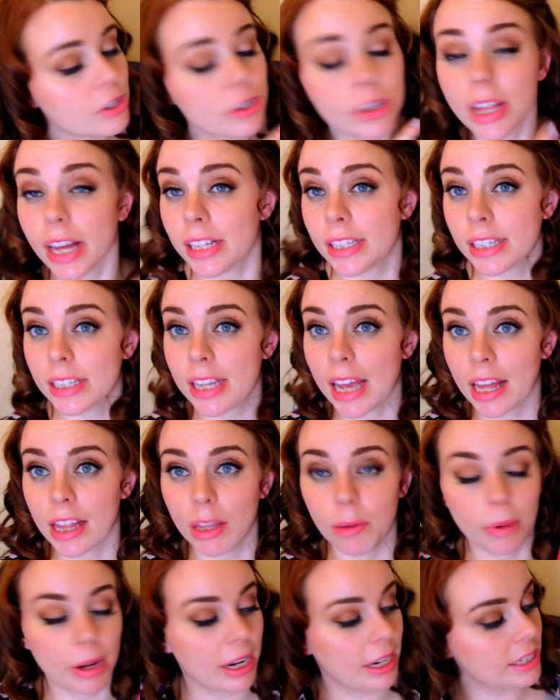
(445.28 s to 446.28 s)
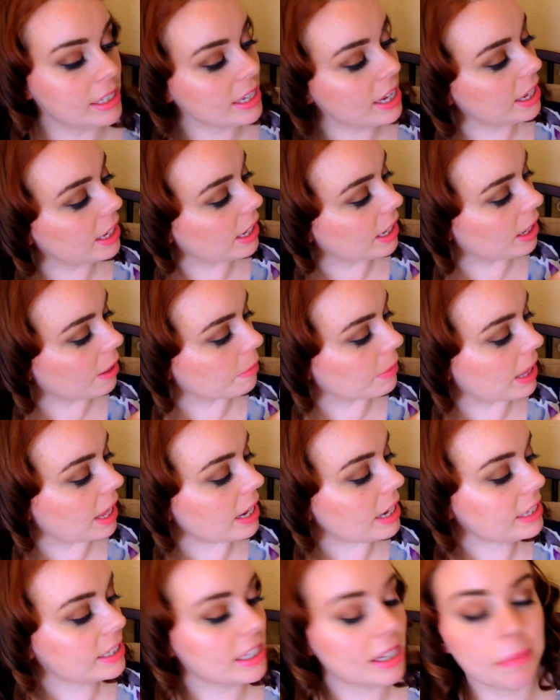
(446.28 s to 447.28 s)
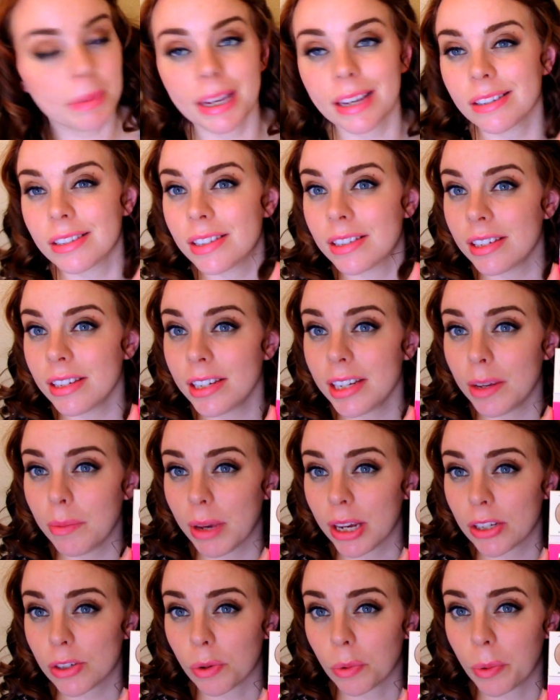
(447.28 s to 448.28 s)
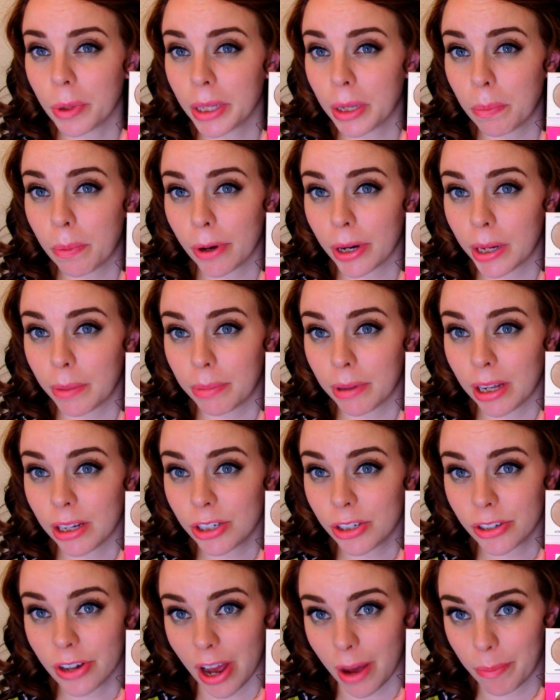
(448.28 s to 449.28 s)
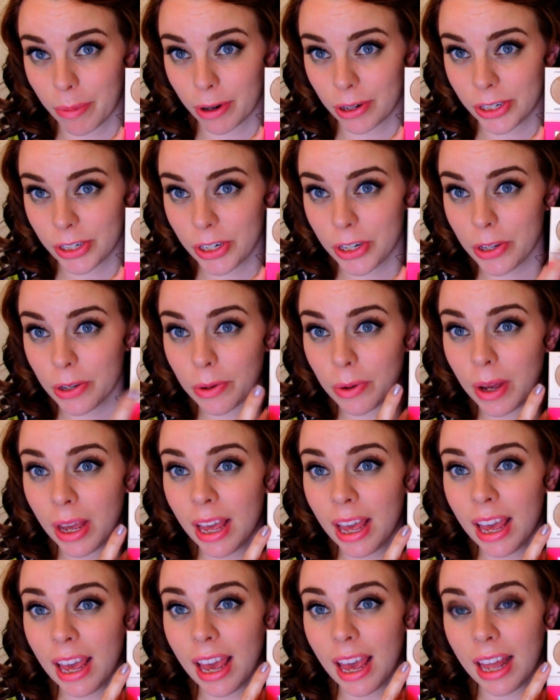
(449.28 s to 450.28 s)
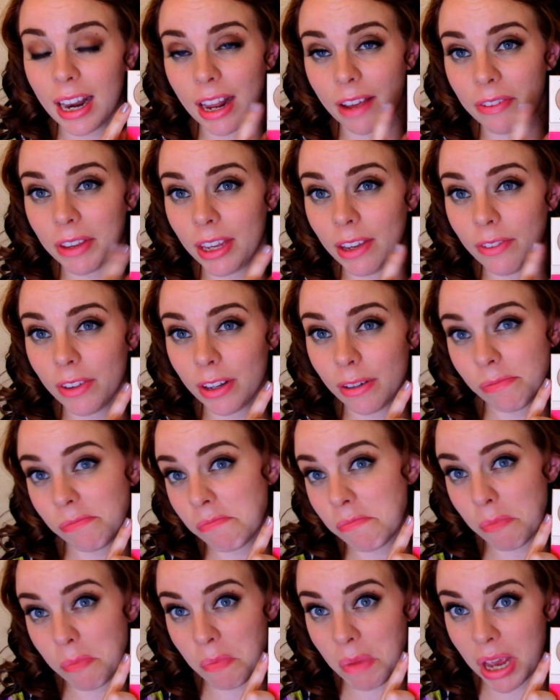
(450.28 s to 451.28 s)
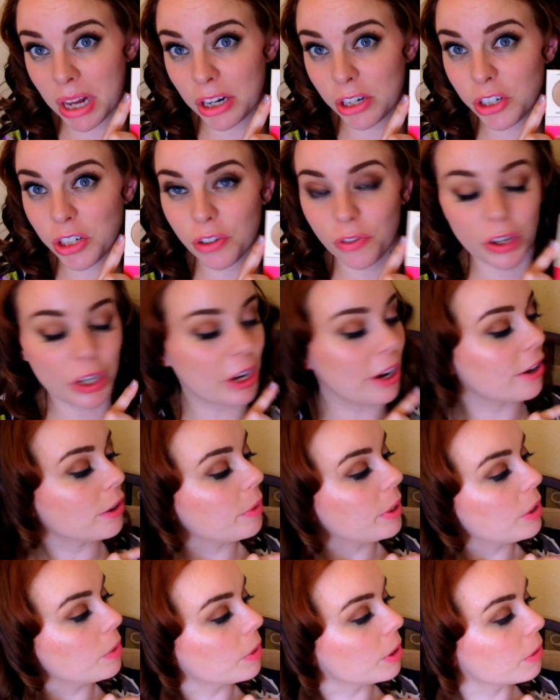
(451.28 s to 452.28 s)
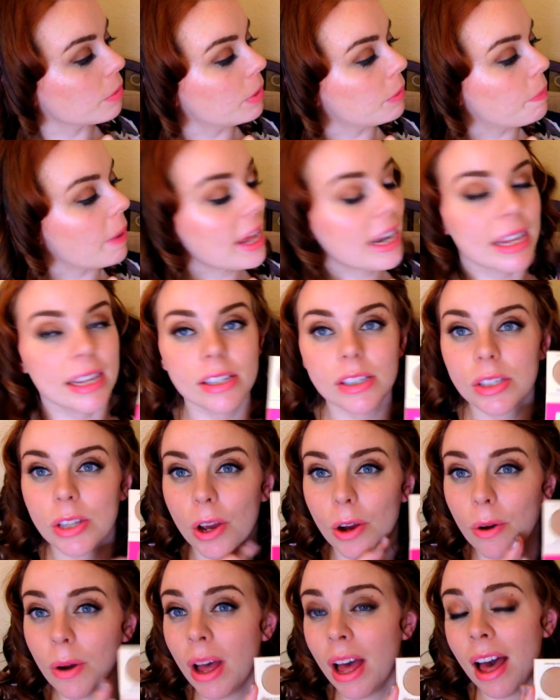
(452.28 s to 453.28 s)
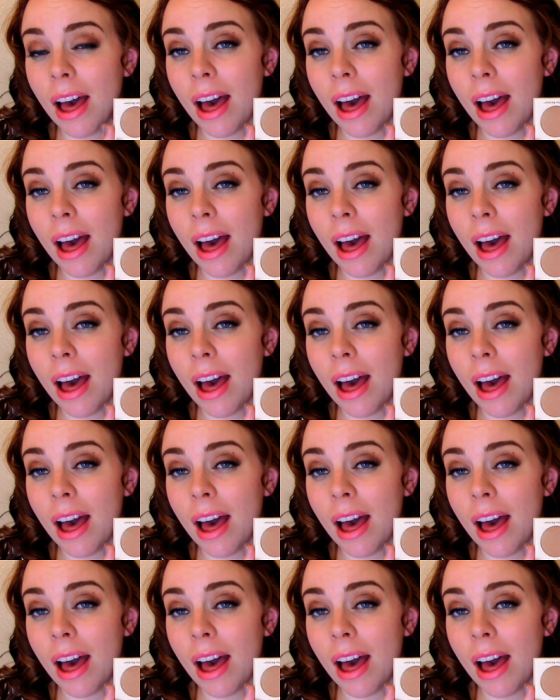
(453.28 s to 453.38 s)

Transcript: So that's exactly what I did and I'm glad I did because Cindy makes a really pretty blush topper too. And I've even managed to figure out a way to work with Betty. So